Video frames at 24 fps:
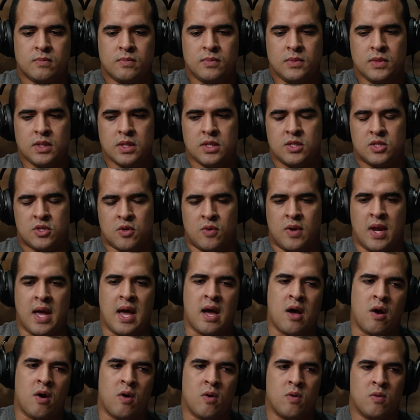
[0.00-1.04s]
So
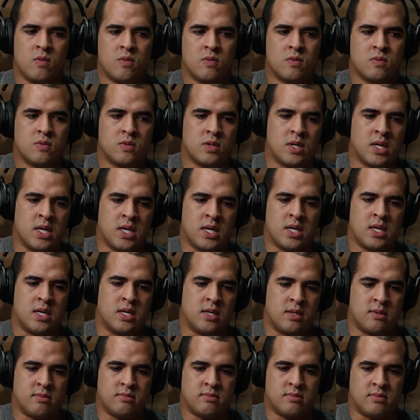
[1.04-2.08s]
now
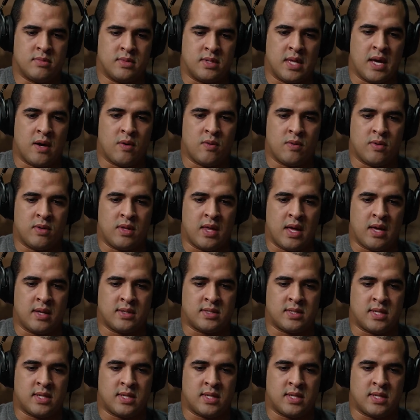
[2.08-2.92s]
that's